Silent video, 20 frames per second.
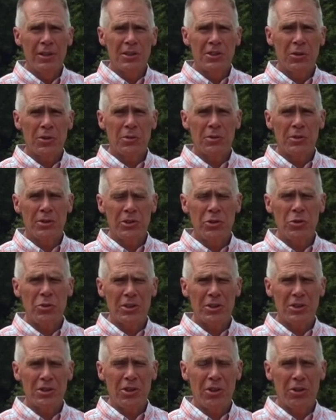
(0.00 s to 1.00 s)
So do
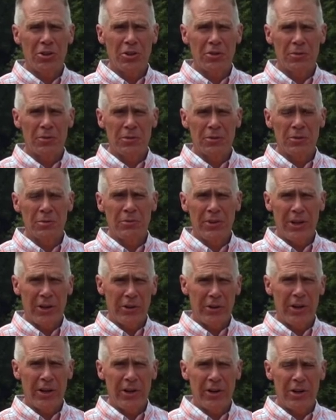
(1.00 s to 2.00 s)
consult your
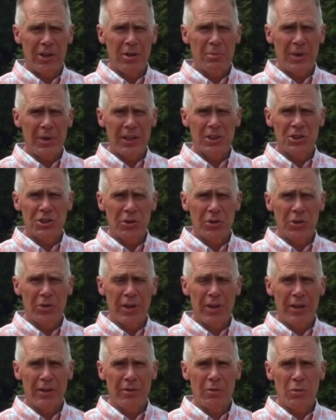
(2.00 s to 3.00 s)
veterinarian to make sure
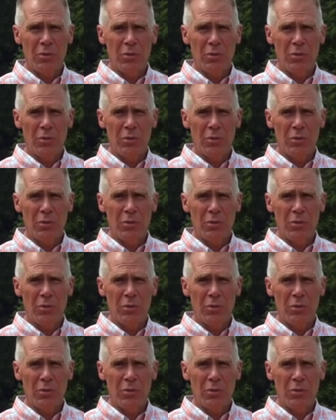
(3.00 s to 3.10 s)
that